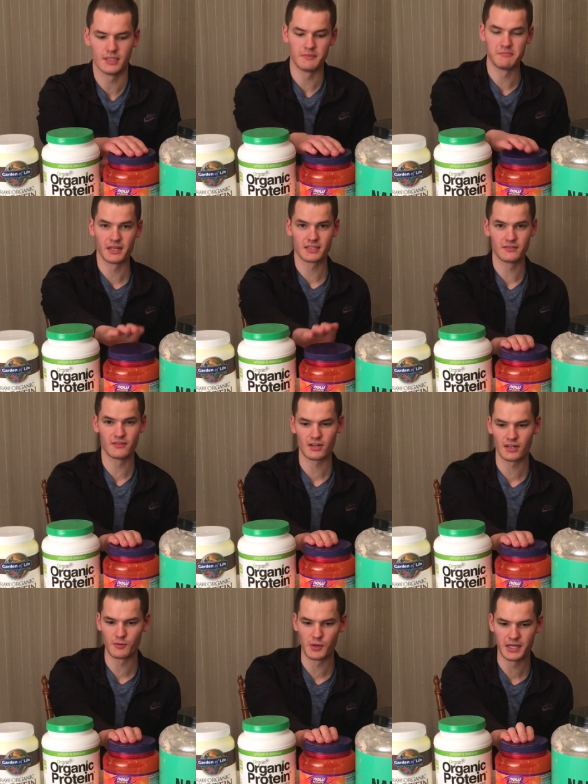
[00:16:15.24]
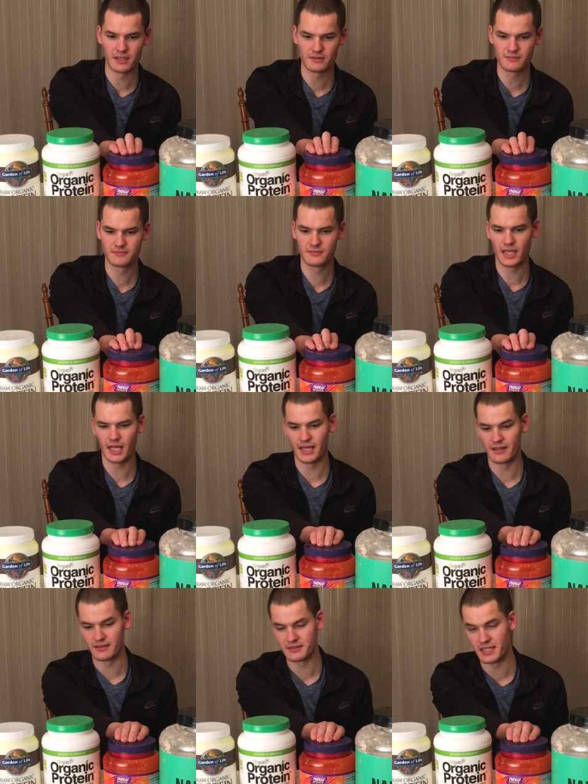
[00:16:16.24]
it mixed very well,
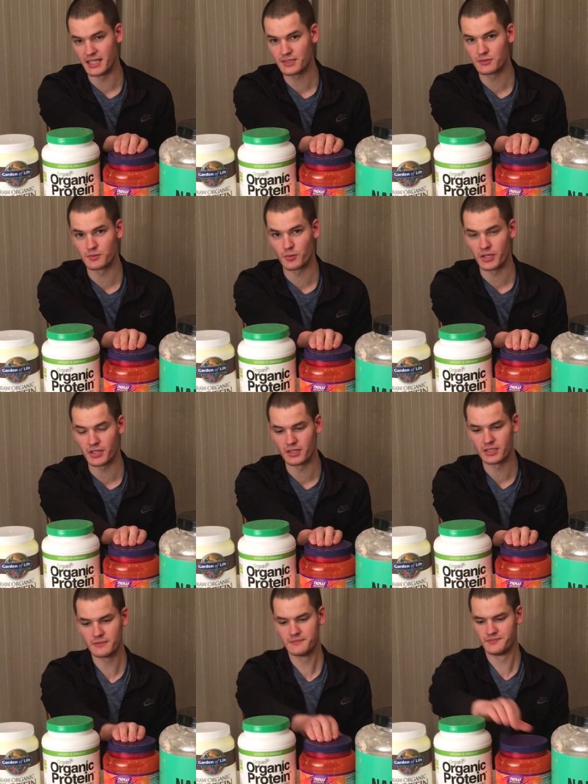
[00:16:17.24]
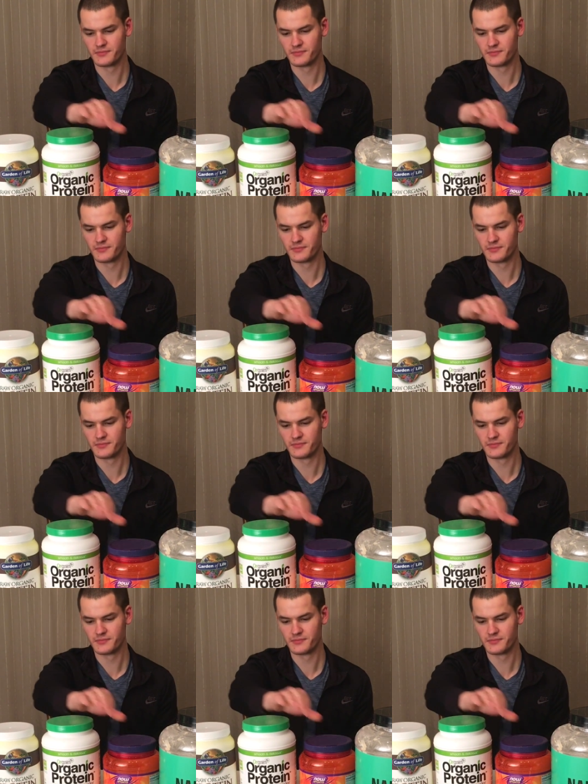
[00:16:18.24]
and the taste was pretty good.